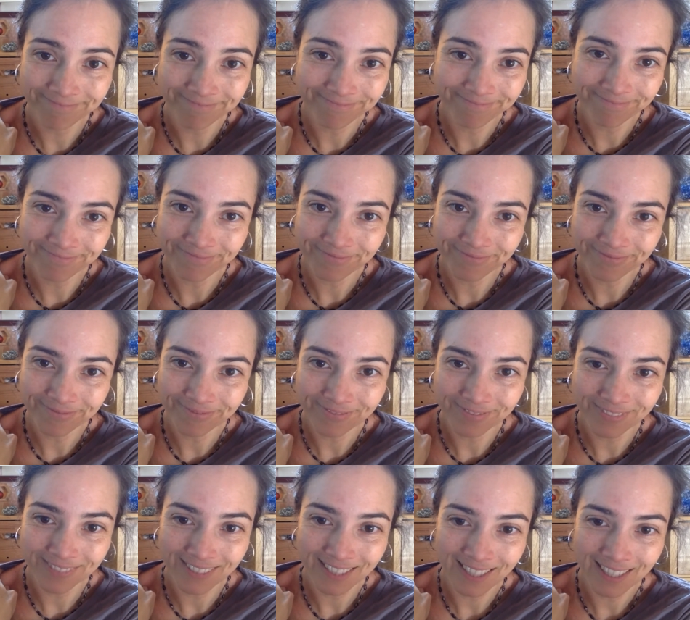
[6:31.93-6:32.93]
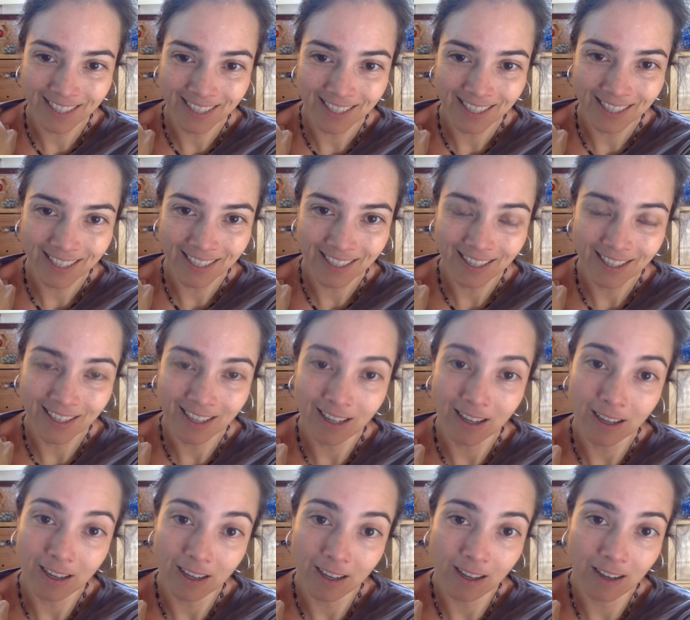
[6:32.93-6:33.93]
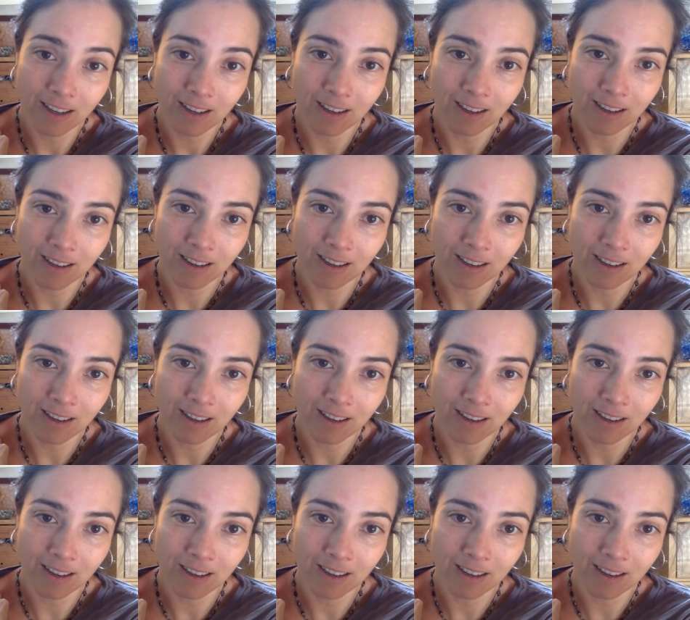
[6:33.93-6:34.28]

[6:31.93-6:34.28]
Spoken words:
(no one is talking)